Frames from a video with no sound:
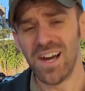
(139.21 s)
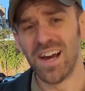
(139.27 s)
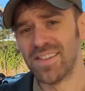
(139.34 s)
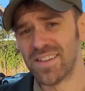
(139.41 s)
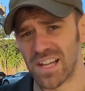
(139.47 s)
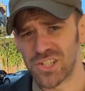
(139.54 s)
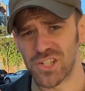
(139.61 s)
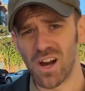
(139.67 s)

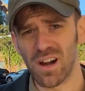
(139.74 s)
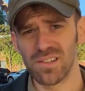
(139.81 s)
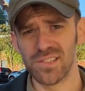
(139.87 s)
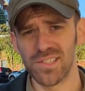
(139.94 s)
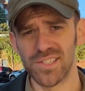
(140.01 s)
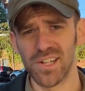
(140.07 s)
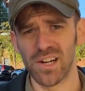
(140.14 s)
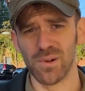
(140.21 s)
and that
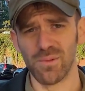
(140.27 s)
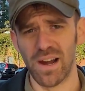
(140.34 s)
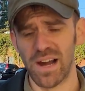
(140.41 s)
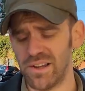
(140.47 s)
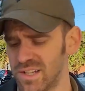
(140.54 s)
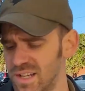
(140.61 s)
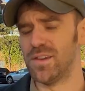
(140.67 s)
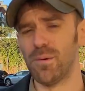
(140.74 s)
chocolate stuck
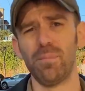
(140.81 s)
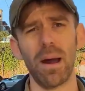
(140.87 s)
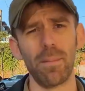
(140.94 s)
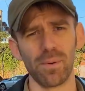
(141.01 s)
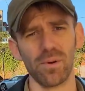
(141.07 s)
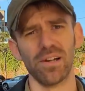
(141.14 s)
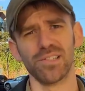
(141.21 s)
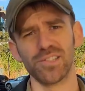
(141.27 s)
around. The
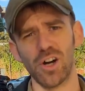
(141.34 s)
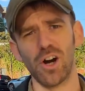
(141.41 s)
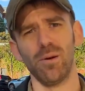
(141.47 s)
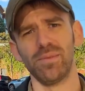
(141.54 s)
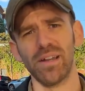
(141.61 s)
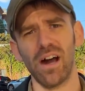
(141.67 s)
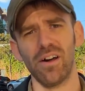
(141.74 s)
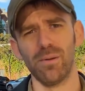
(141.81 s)
pepper has
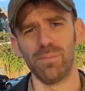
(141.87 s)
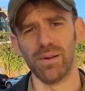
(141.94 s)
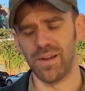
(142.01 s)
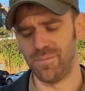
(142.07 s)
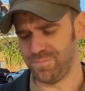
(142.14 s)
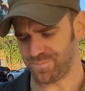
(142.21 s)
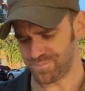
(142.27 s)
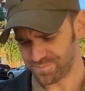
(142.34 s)
calmed down a bit.